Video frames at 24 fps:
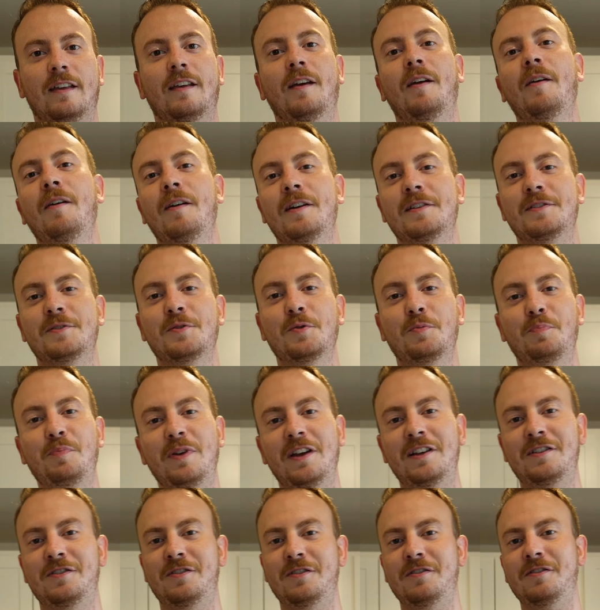All right, so
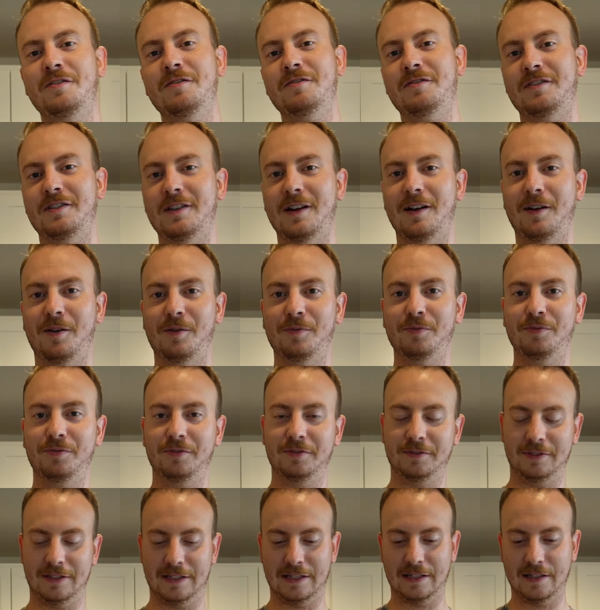picture
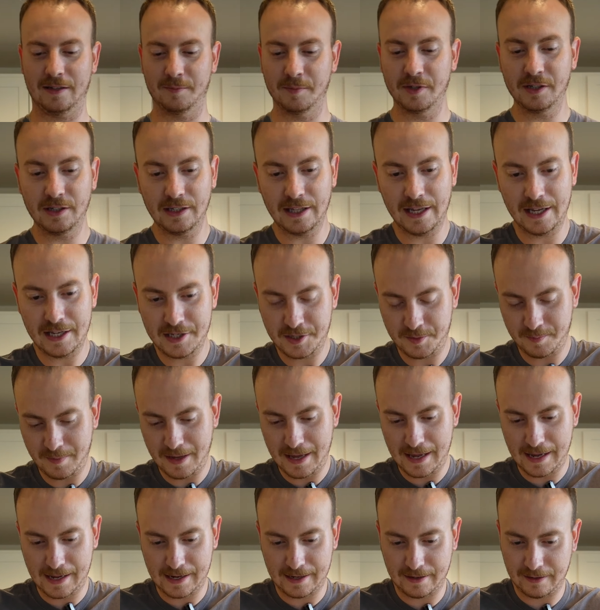yourself, a middle-aged
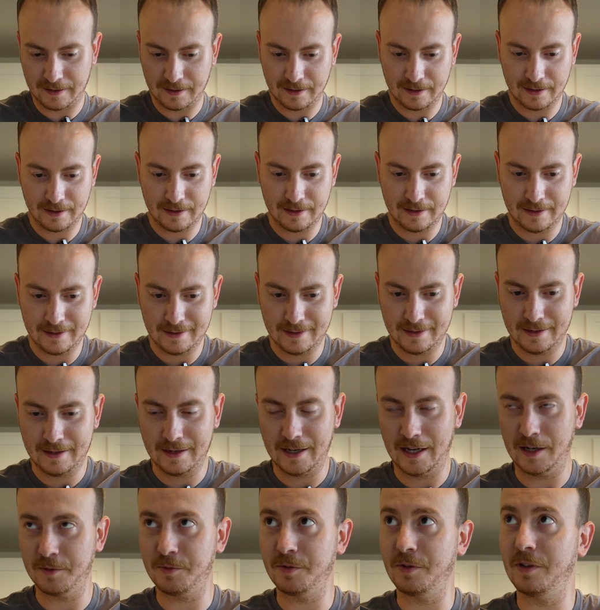man
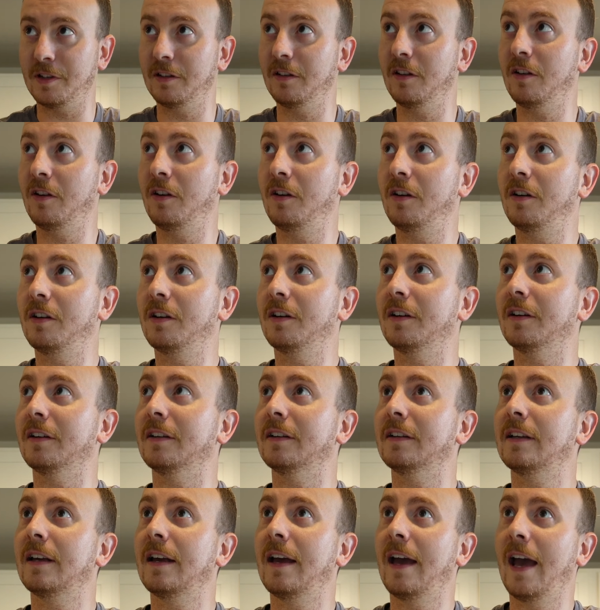after a long,
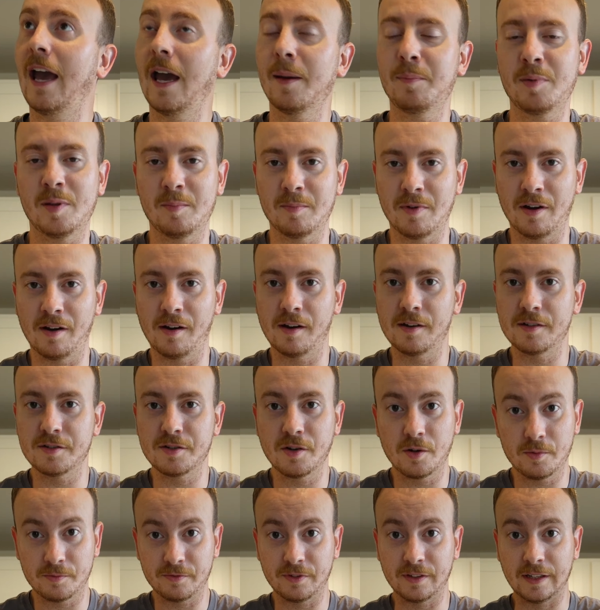happy marriage,
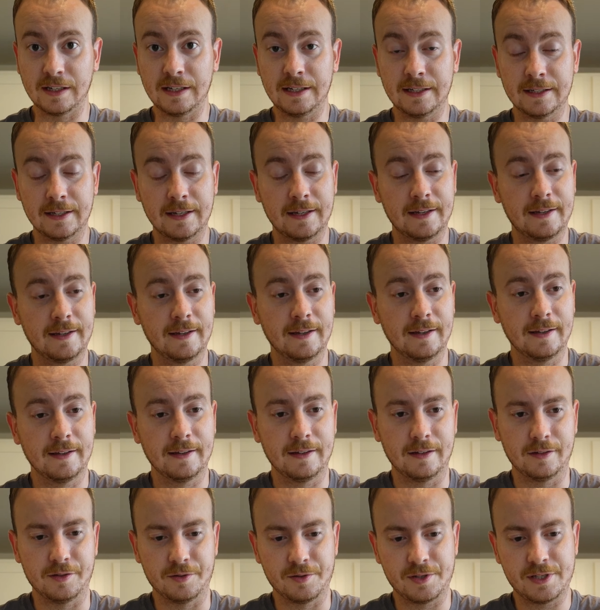hopefully,
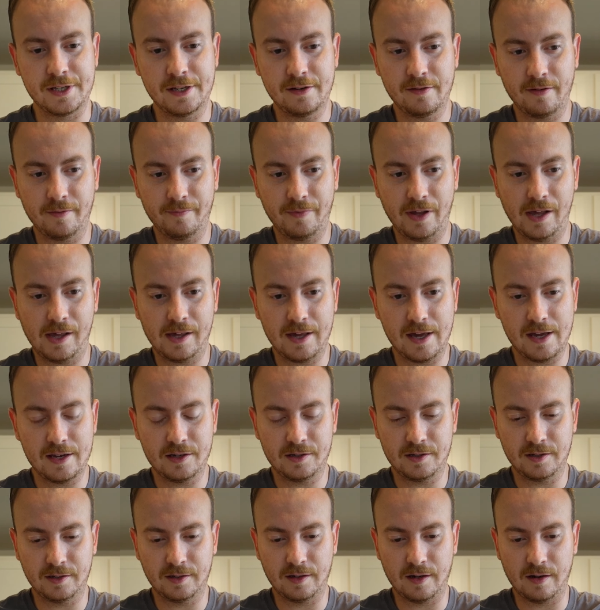and you're sitting on
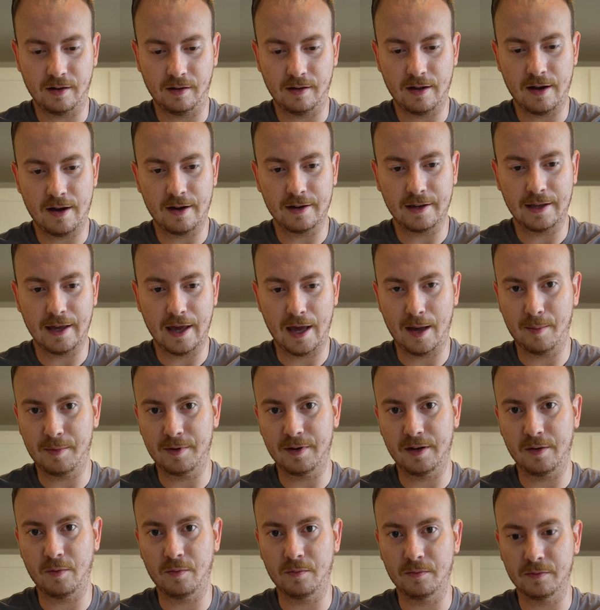vacation in a log
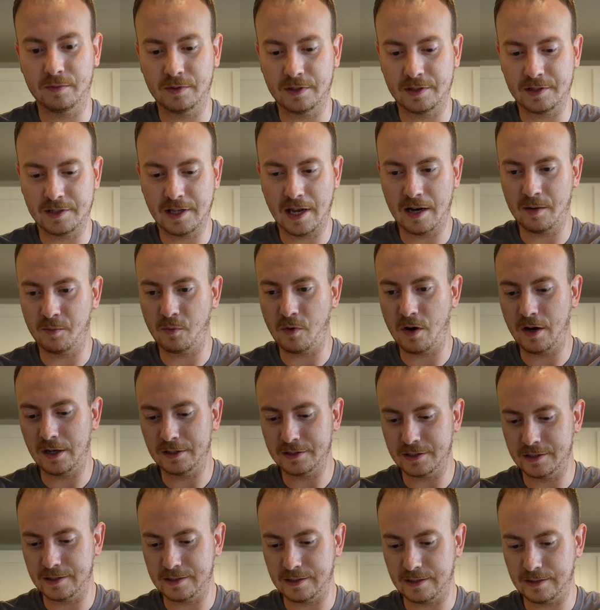cabin in the state of
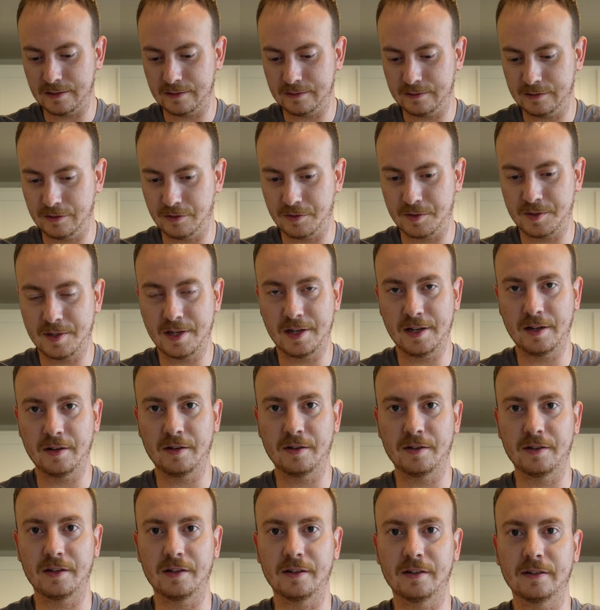Washington. You're sitting
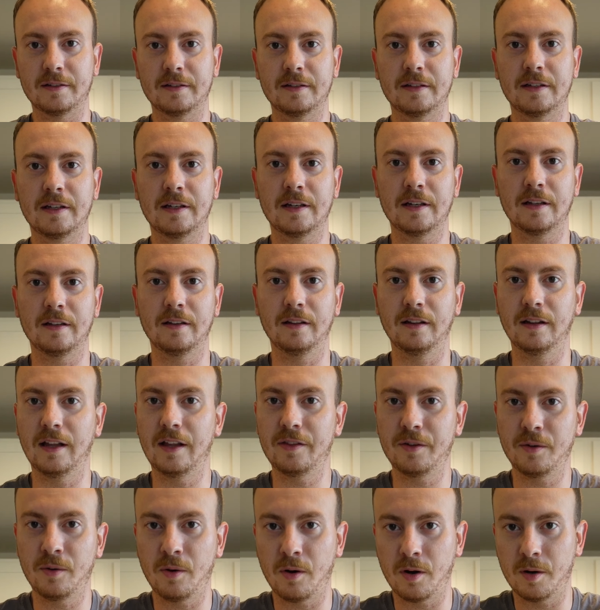on a
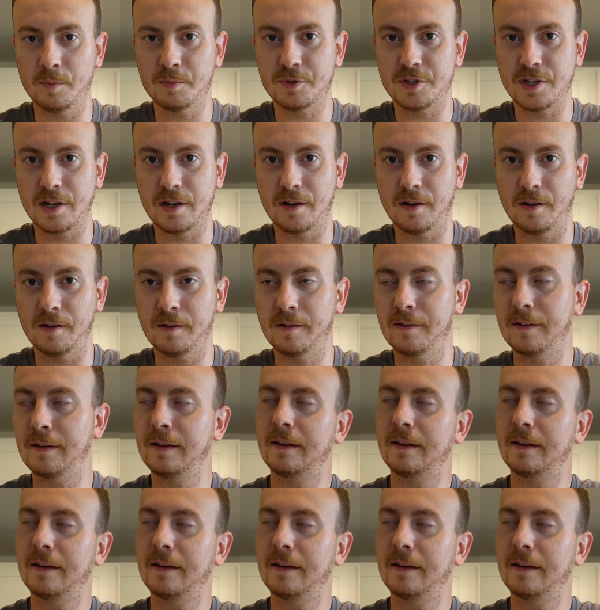leather armchair.